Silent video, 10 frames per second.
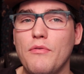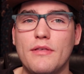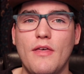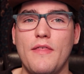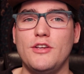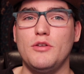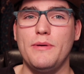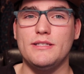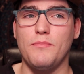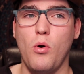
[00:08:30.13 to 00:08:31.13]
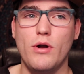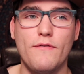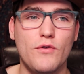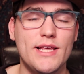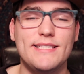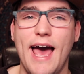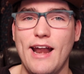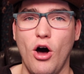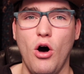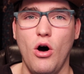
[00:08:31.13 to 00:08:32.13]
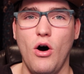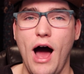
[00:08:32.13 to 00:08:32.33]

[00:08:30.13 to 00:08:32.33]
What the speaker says: think that they should be supported for this at all.